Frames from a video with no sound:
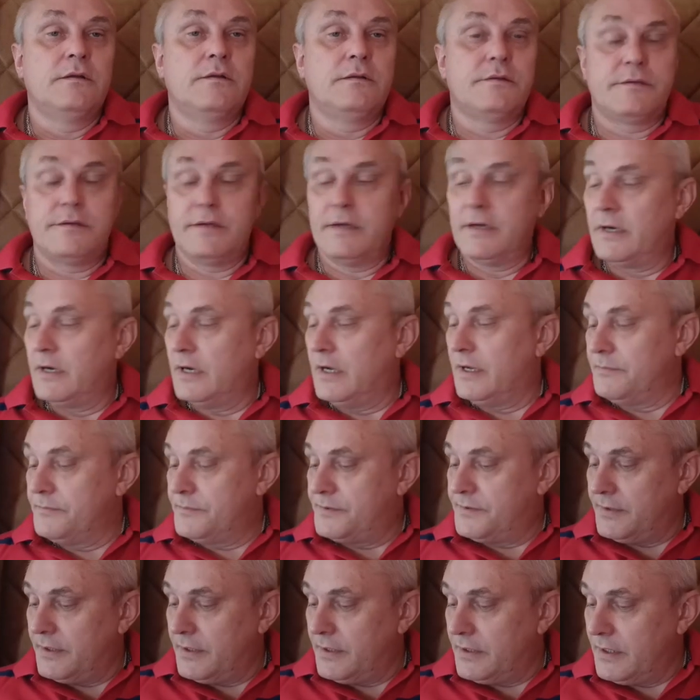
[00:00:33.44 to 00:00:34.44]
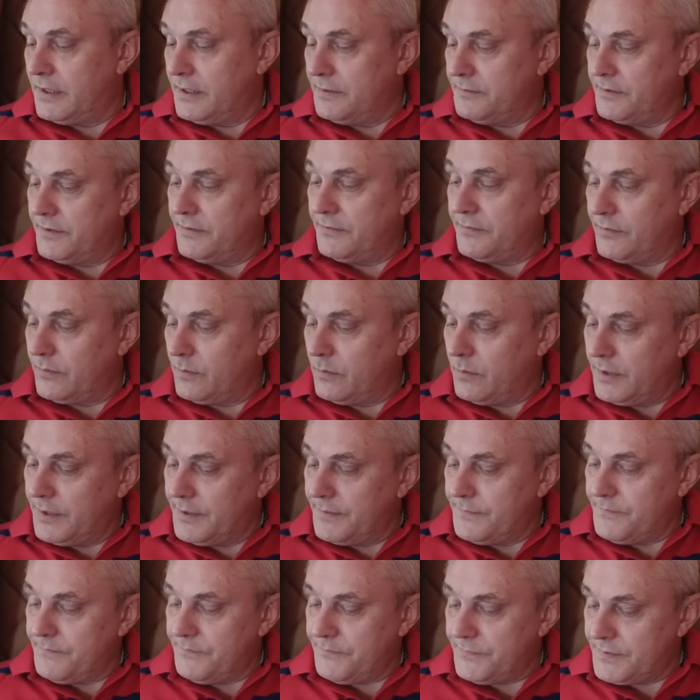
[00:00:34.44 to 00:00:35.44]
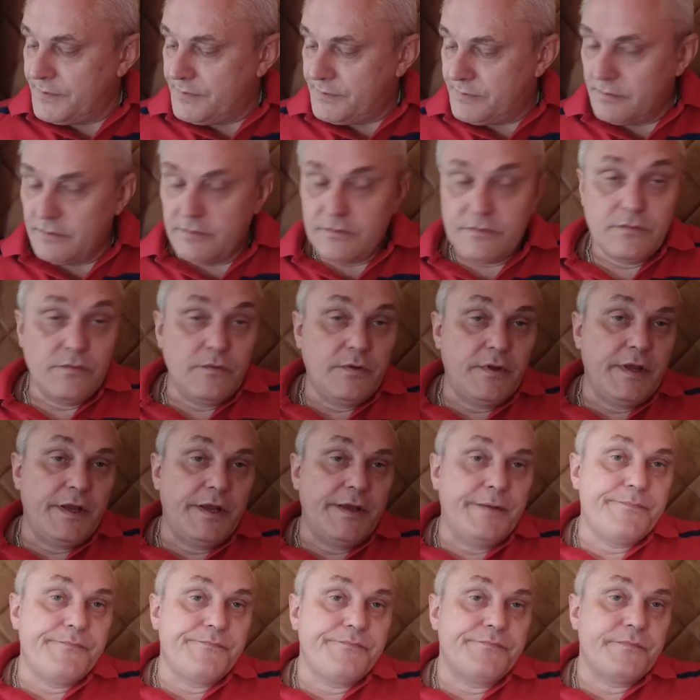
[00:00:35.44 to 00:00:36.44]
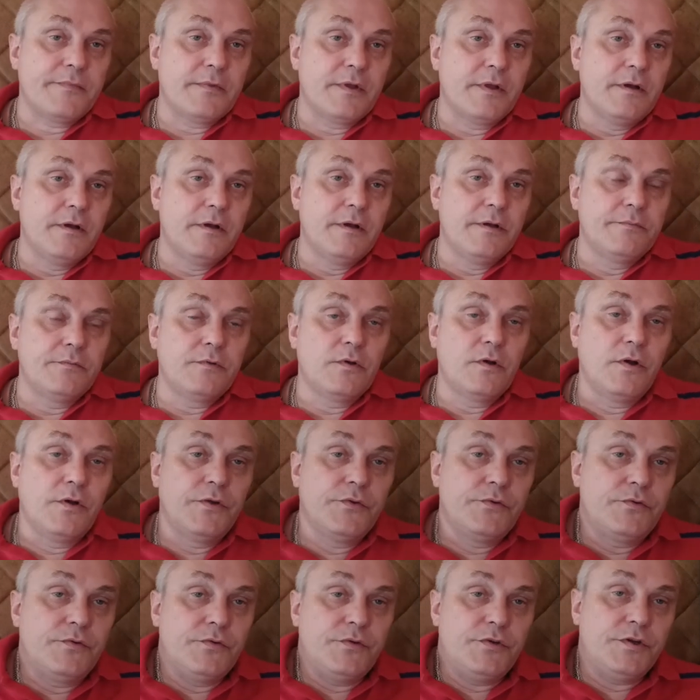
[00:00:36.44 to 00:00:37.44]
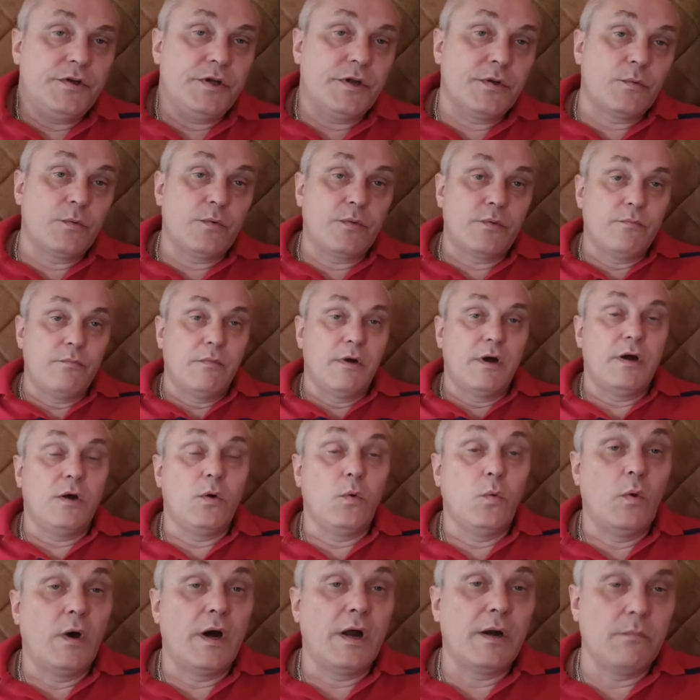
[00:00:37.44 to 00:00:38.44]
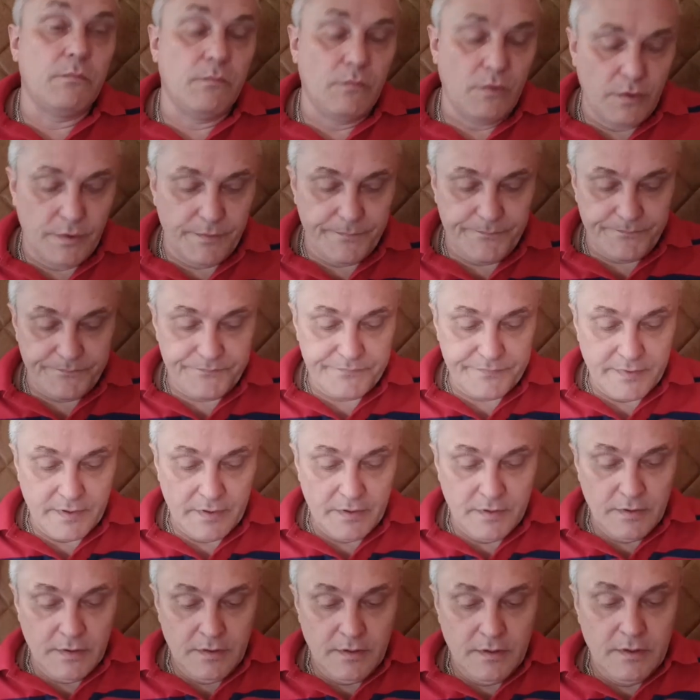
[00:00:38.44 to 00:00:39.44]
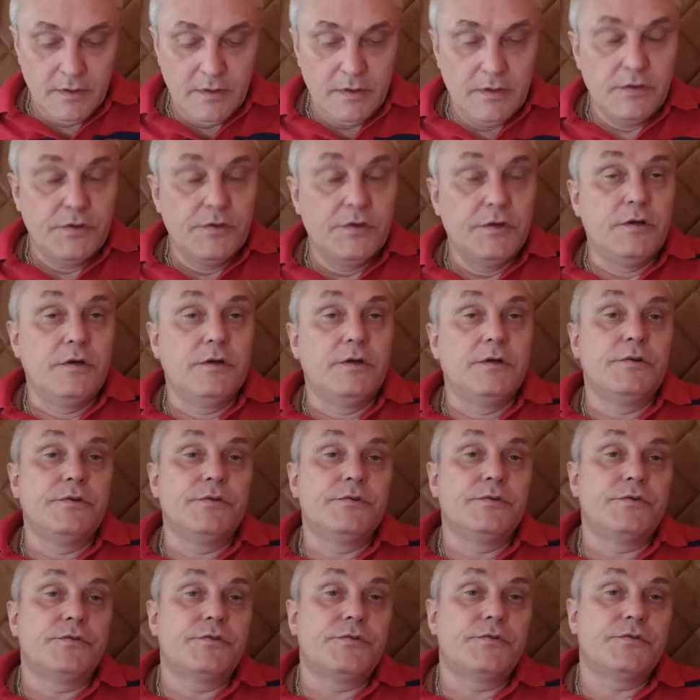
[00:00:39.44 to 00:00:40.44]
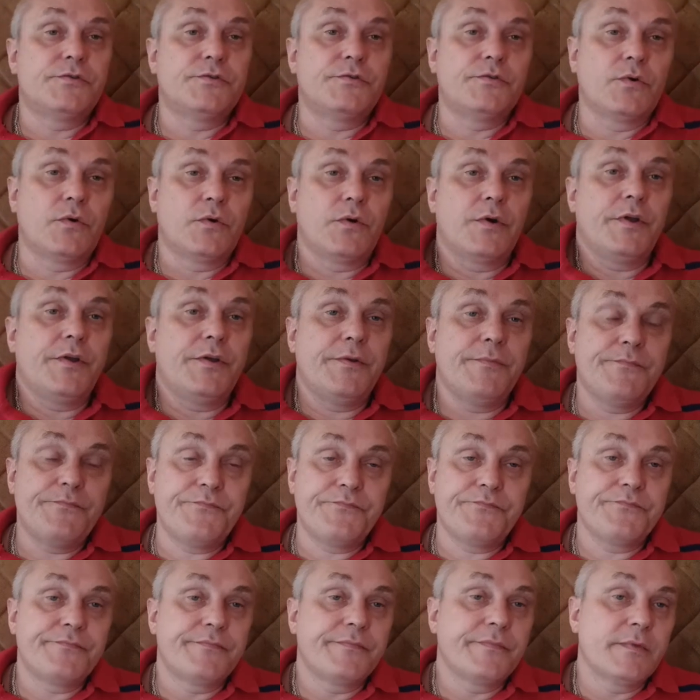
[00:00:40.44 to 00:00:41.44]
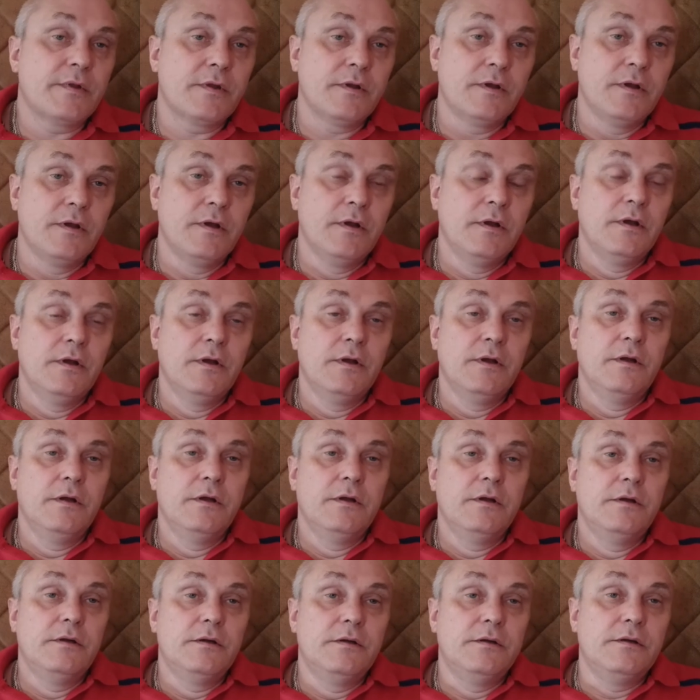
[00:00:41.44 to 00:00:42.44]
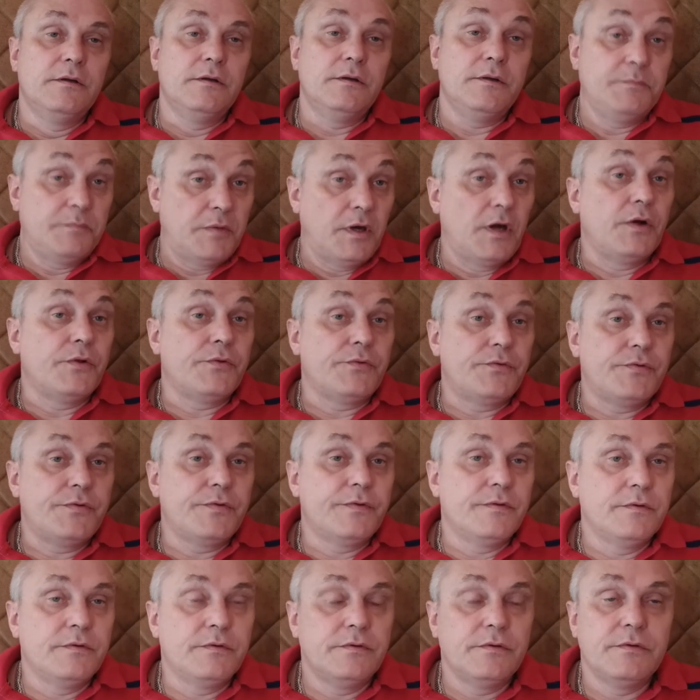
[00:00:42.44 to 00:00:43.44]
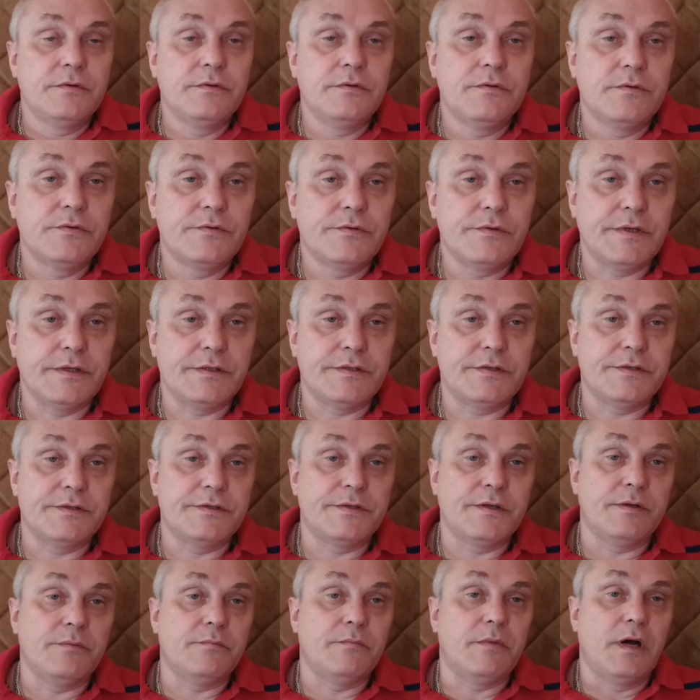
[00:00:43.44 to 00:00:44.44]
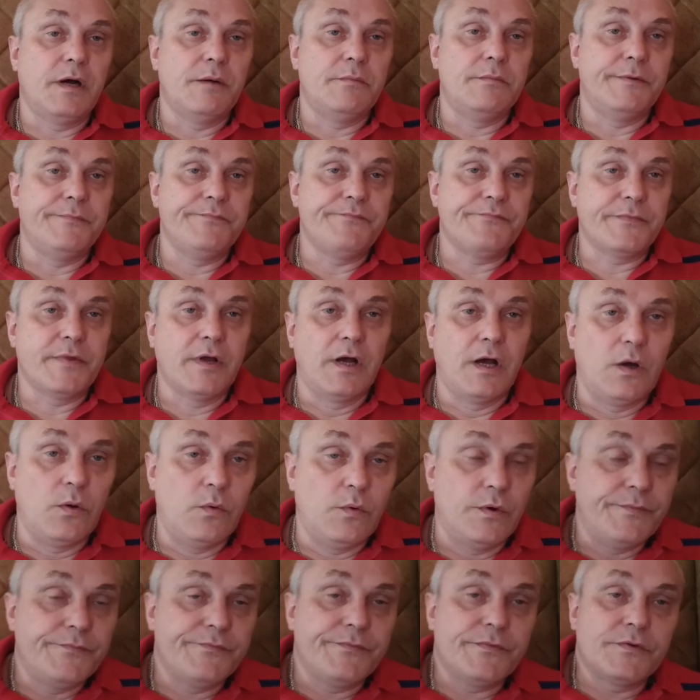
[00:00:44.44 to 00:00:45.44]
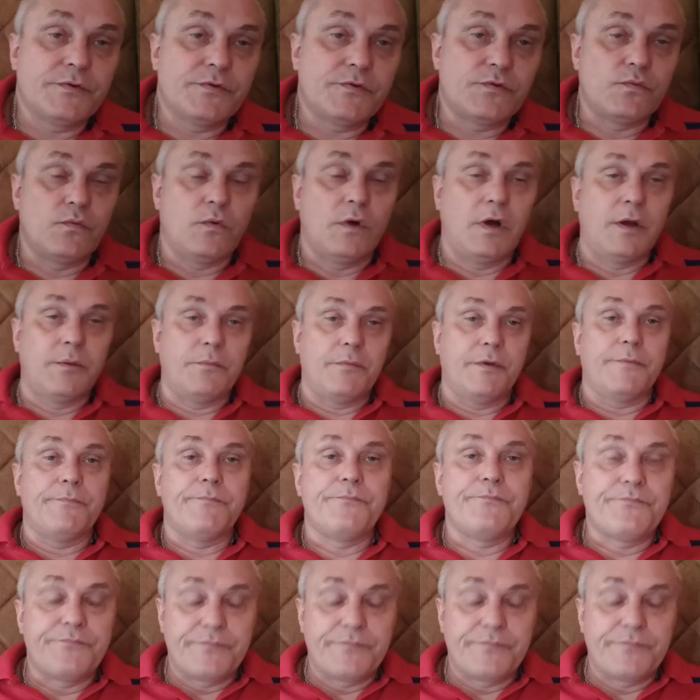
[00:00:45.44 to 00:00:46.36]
Saram, Saram, everyone. So today I'm going to share with one more story about Sathya Sai Baba, our Swami.